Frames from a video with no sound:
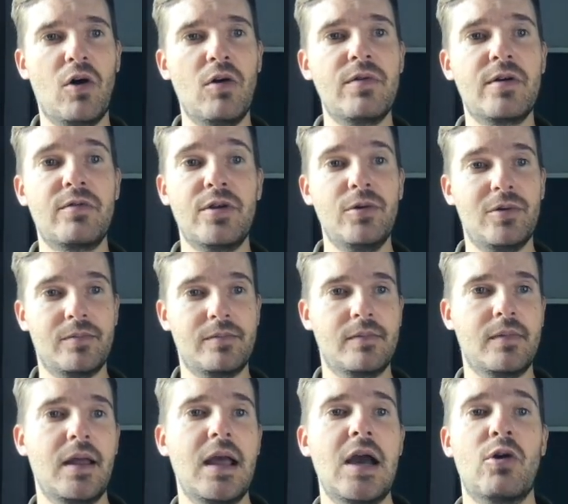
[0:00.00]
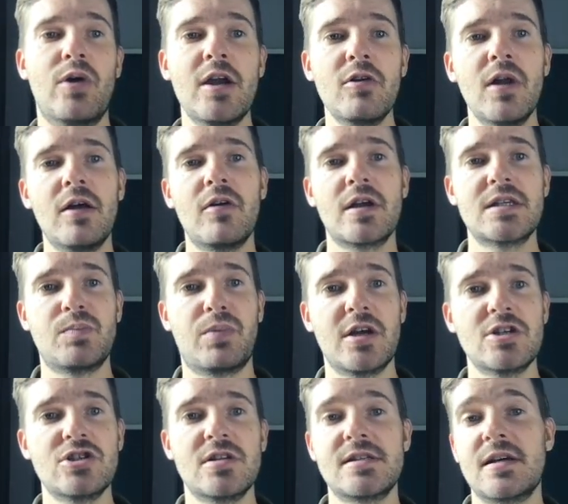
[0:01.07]
Overview. Regular
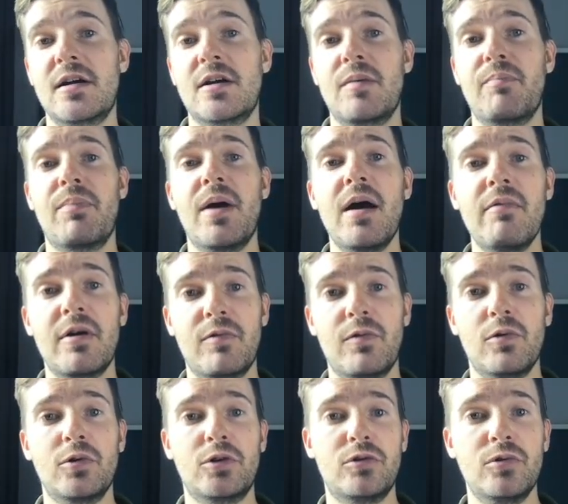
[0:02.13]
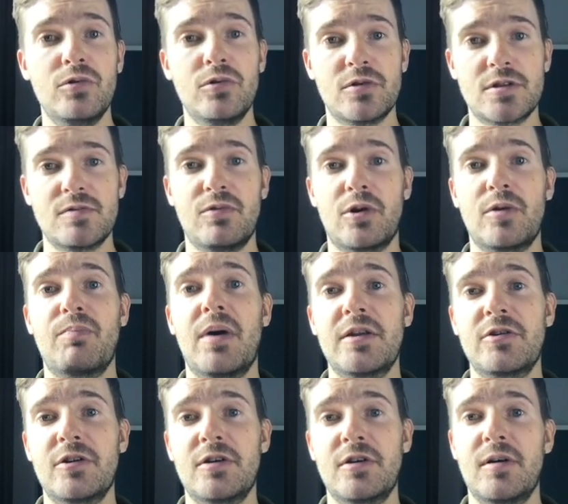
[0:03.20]
expressions are powerful tools for
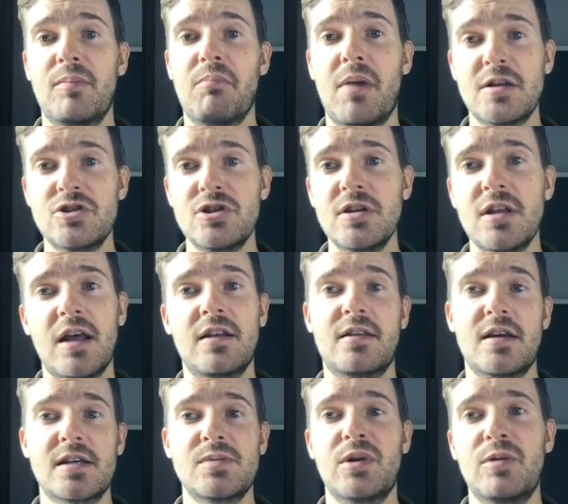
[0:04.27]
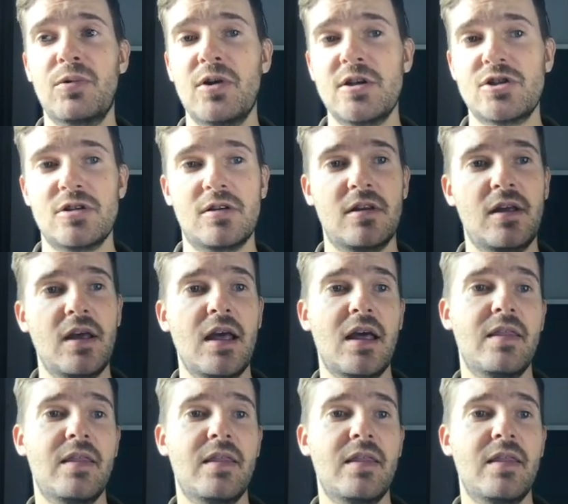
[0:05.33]
pattern matching and text manipulation.